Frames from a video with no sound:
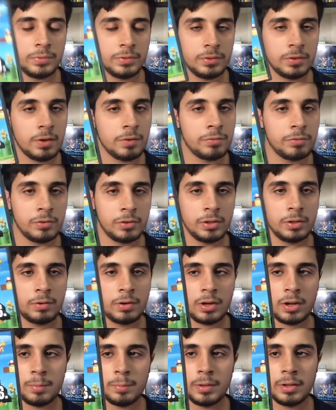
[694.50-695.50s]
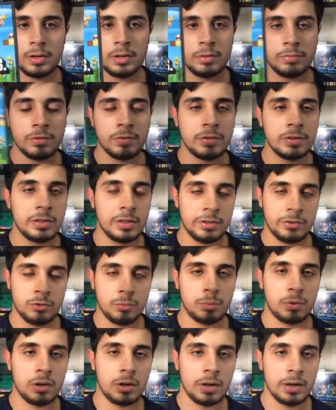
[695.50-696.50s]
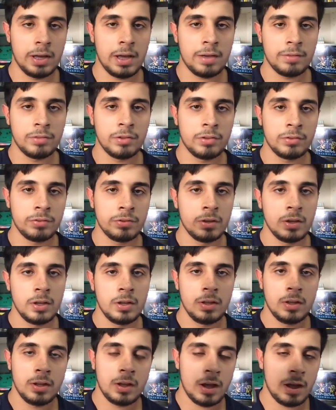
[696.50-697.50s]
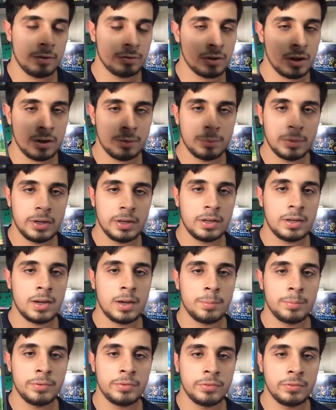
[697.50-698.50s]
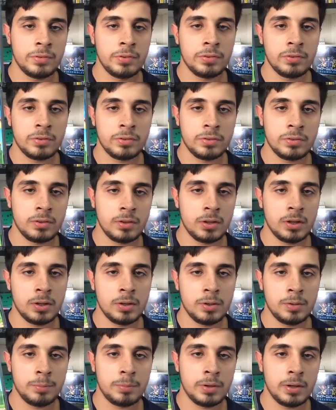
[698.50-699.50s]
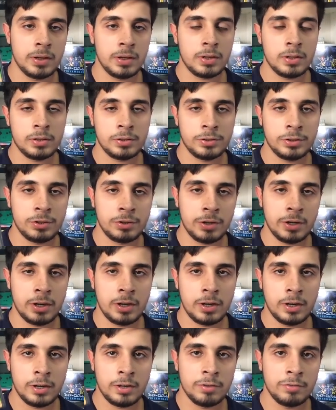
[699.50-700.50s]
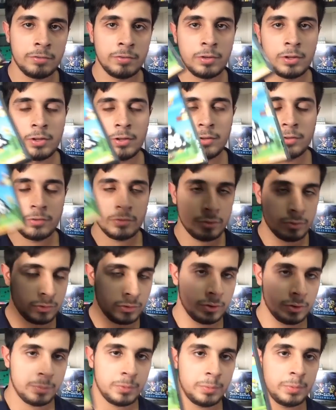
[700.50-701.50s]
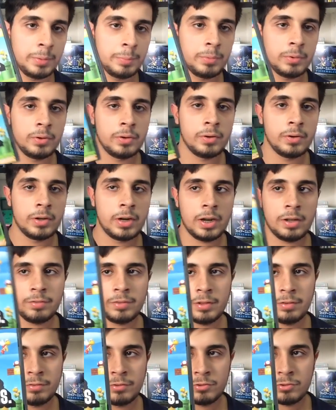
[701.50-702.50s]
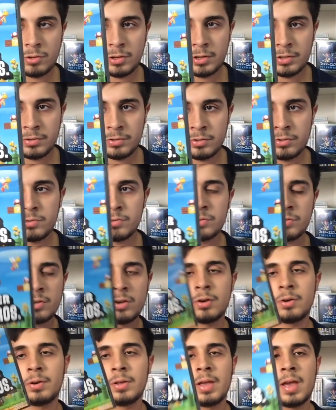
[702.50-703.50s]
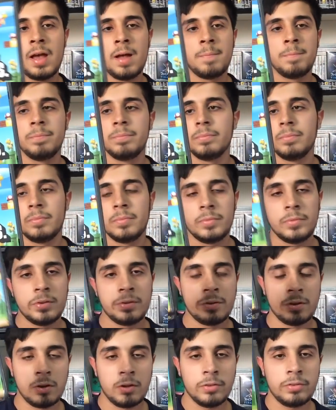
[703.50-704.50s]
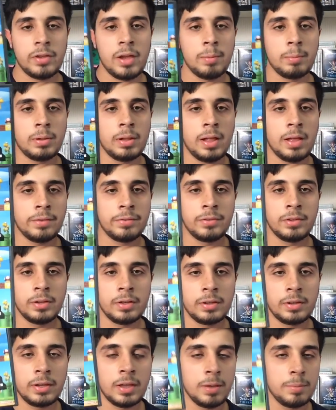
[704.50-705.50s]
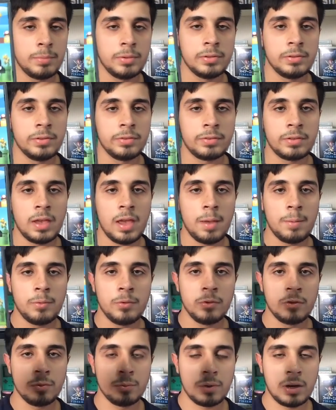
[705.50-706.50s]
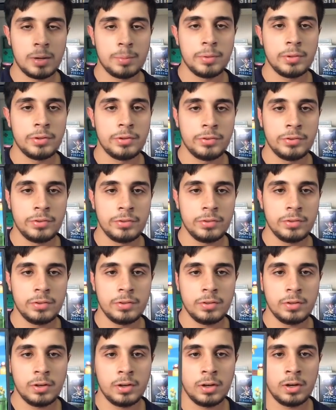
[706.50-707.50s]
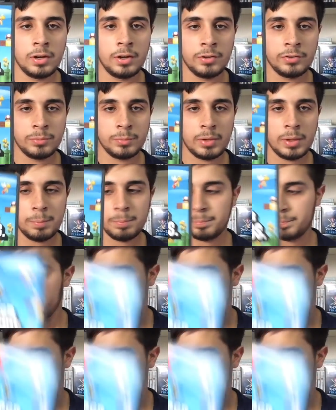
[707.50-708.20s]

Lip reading: Definitely recommend it. If you have a DS, you probably already had this. I've gotten many copies of this in my collecting career, and I've sold them to people, and they've enjoyed it too. So yeah, just an all-time classic. Can't beat this game. New Super Mario Brothers. Awesome game.